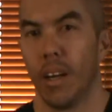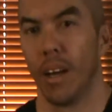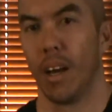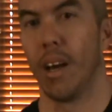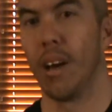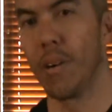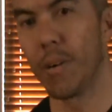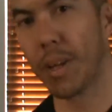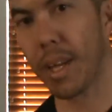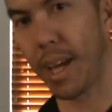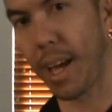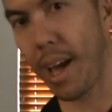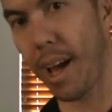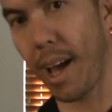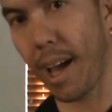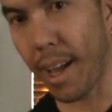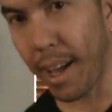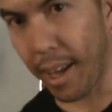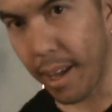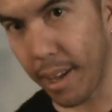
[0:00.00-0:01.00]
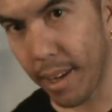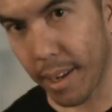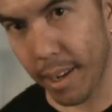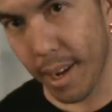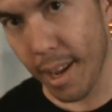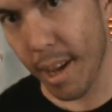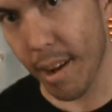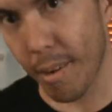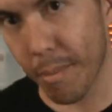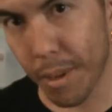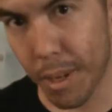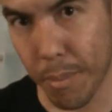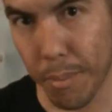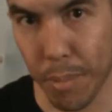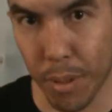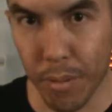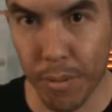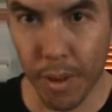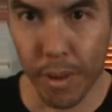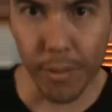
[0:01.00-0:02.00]
Okay, now I'm going to
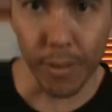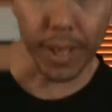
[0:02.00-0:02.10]
move over